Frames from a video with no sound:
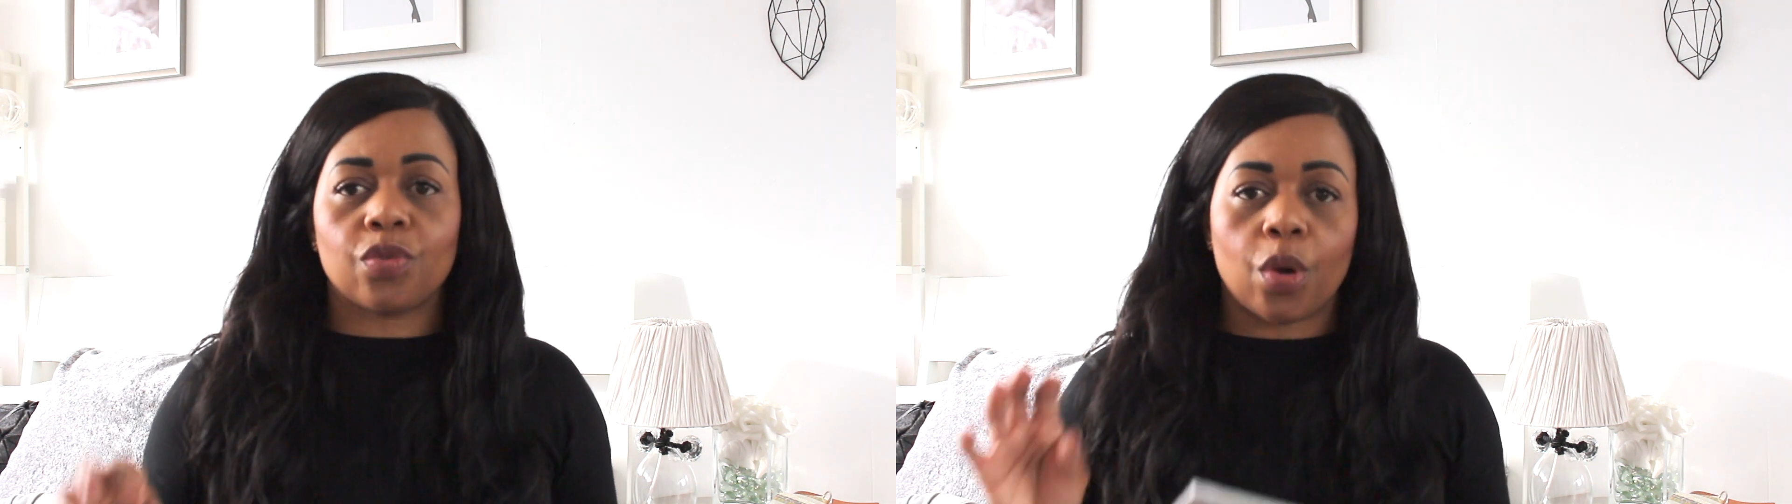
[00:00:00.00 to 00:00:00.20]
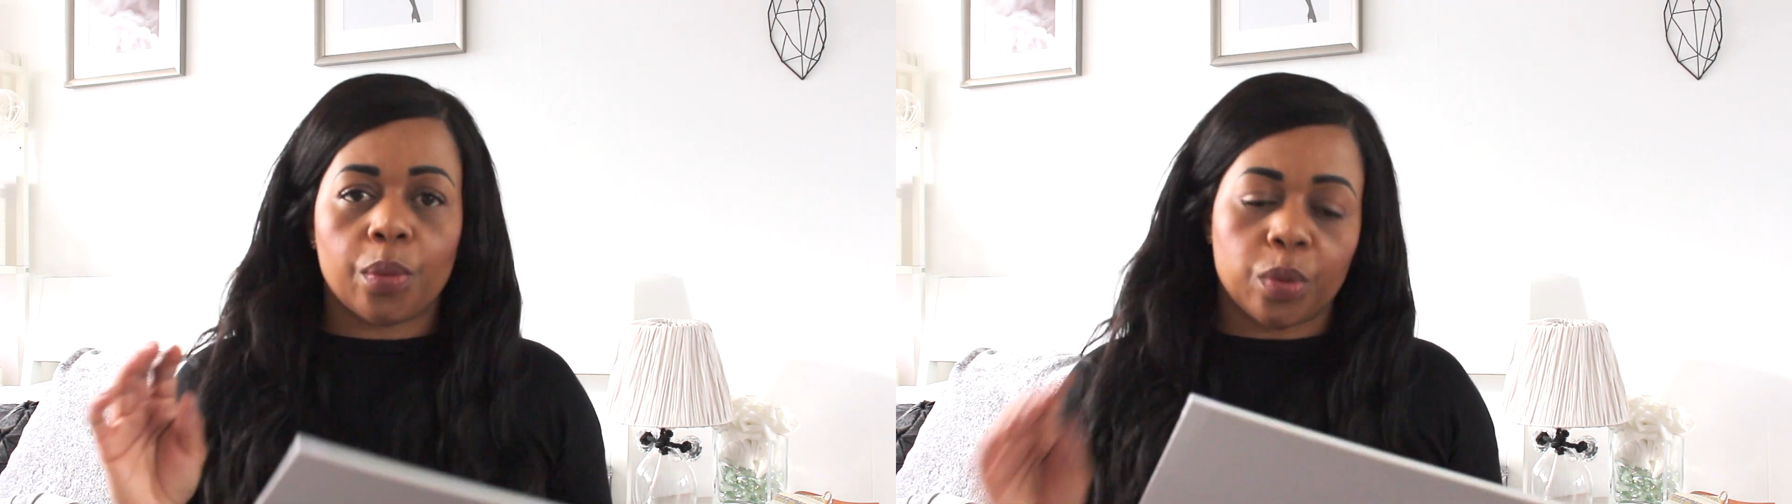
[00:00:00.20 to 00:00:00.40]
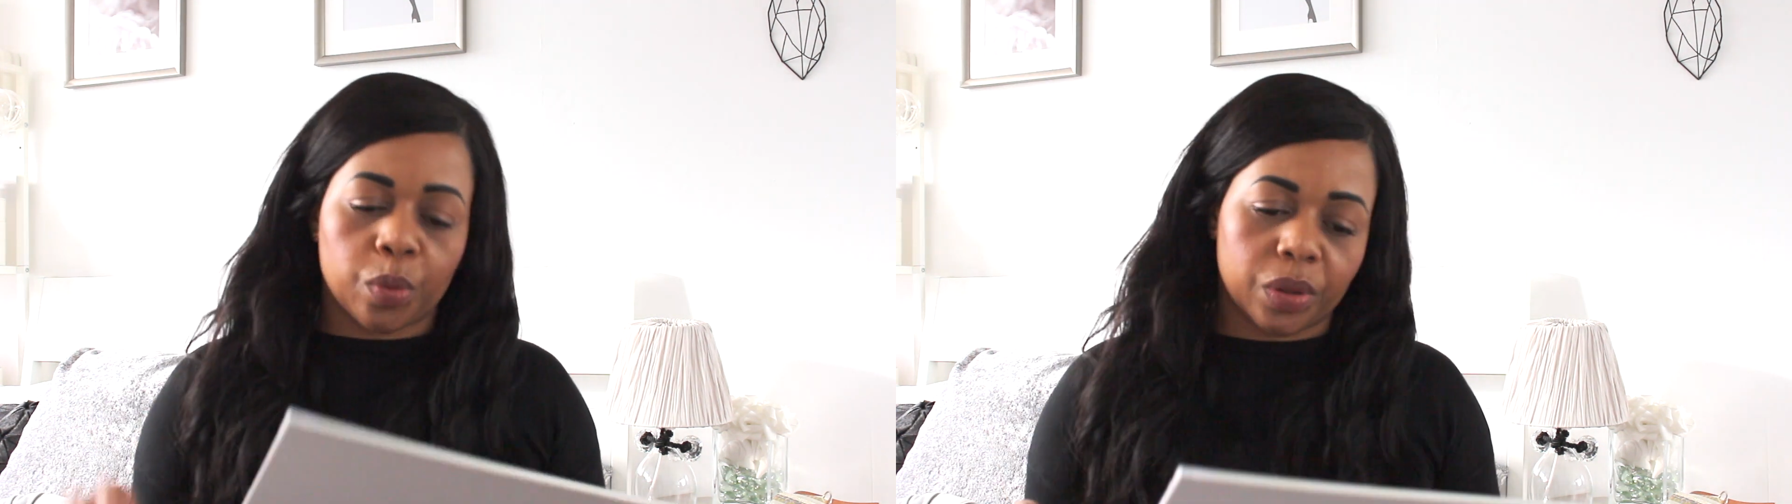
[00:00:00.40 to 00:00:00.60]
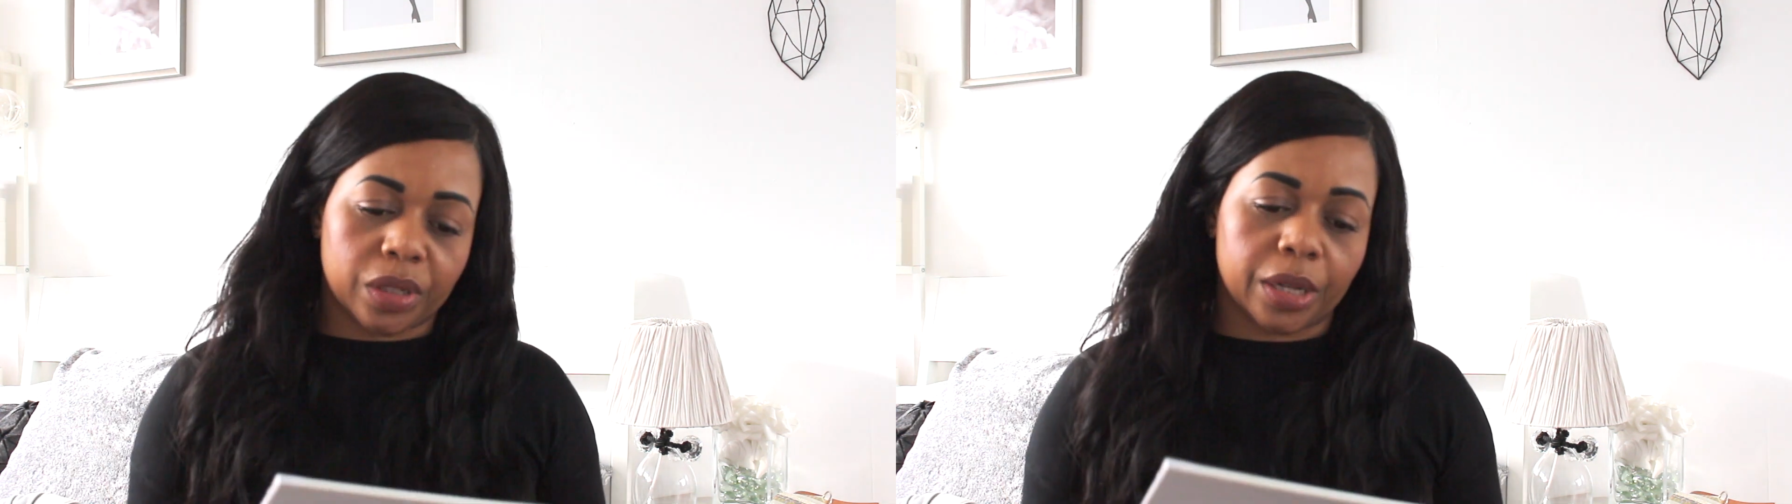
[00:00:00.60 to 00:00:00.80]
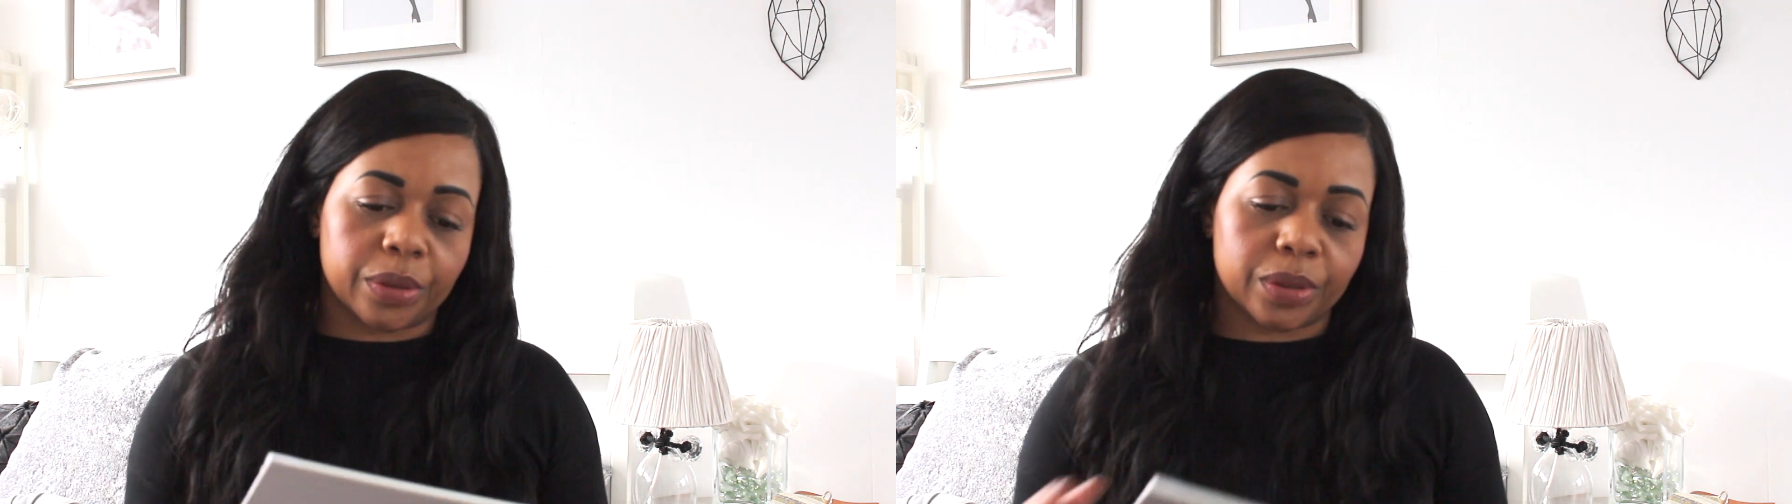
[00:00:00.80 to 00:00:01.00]
from
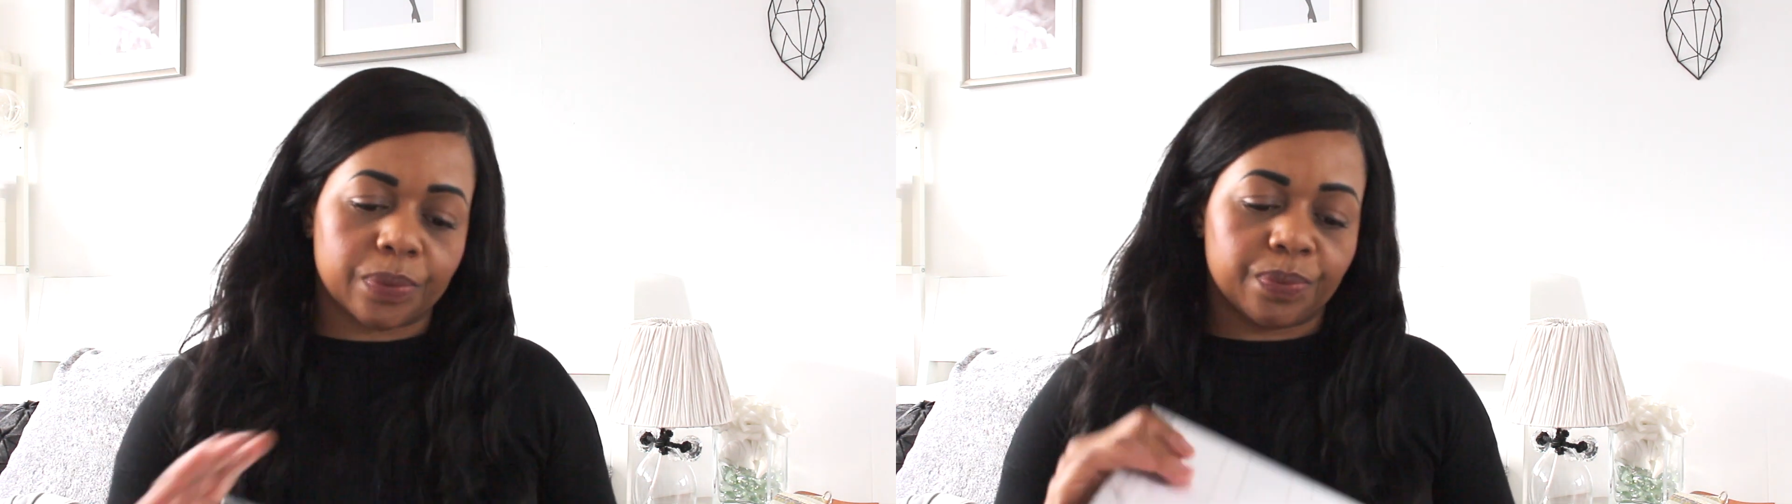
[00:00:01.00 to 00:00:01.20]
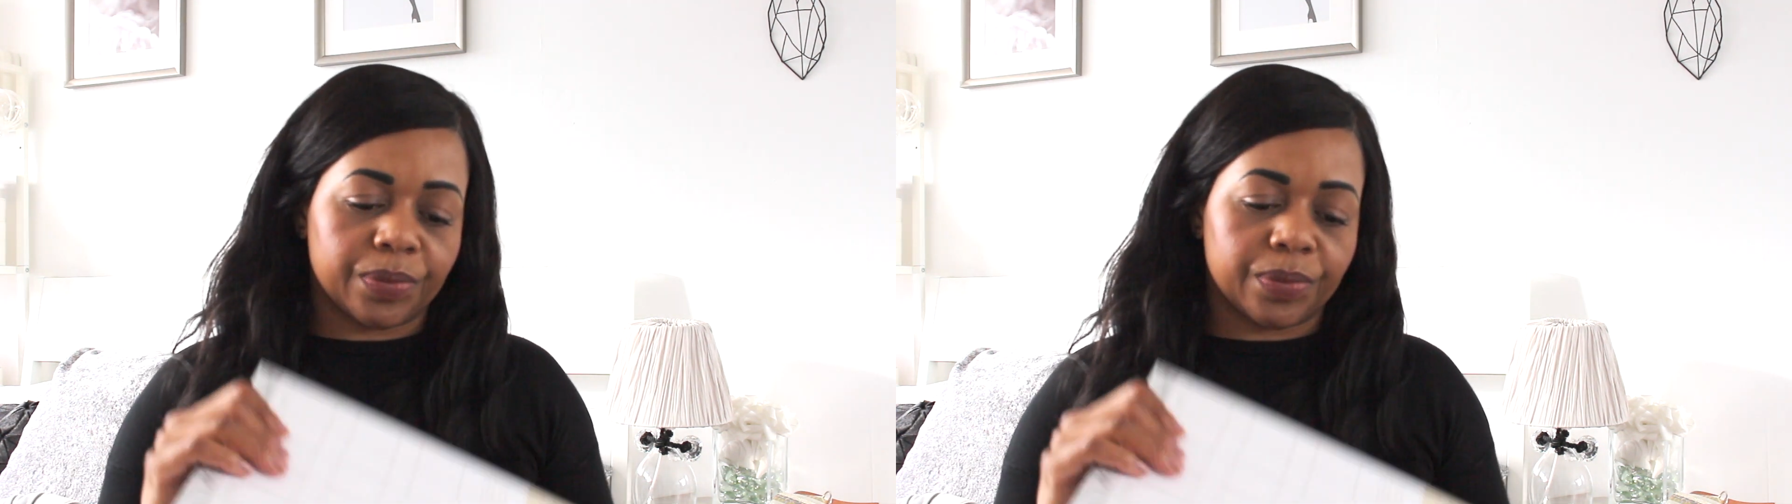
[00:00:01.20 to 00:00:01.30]
Wilko's,